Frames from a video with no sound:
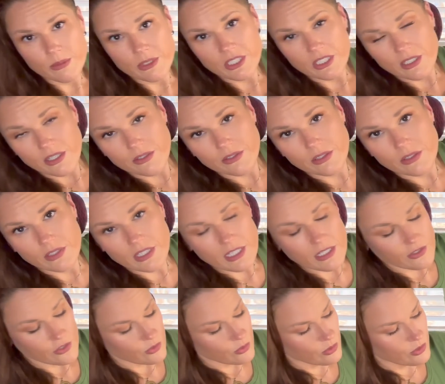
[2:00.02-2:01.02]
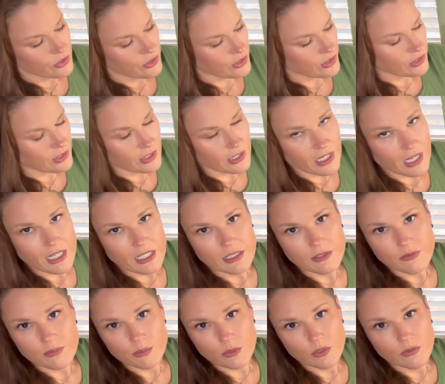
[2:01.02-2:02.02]
into other things, or just to kind
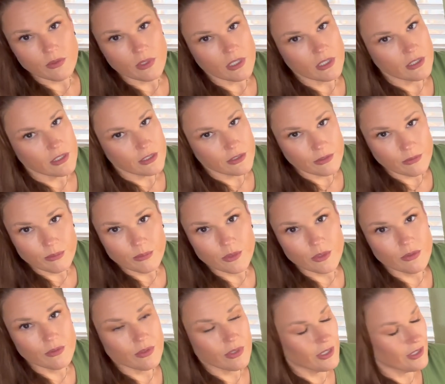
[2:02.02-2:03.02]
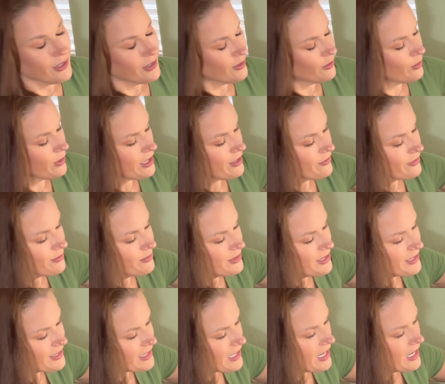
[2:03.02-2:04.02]
of move on, move away from
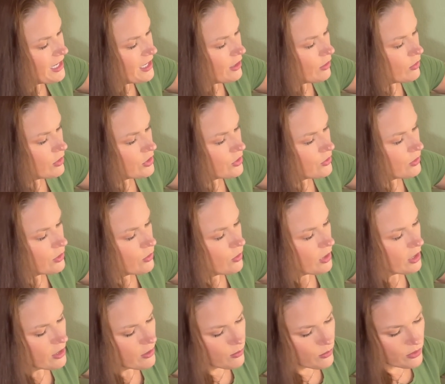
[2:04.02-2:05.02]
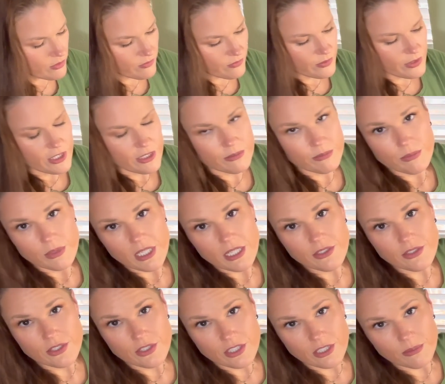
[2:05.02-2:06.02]
this, or to acquire more freedom
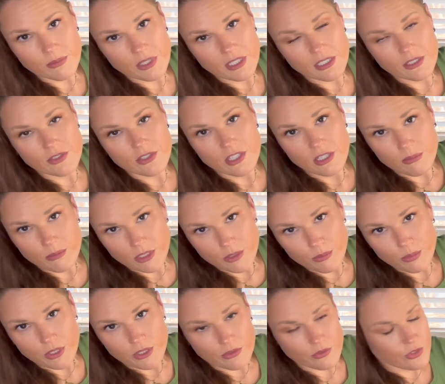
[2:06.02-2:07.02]
into something else that might better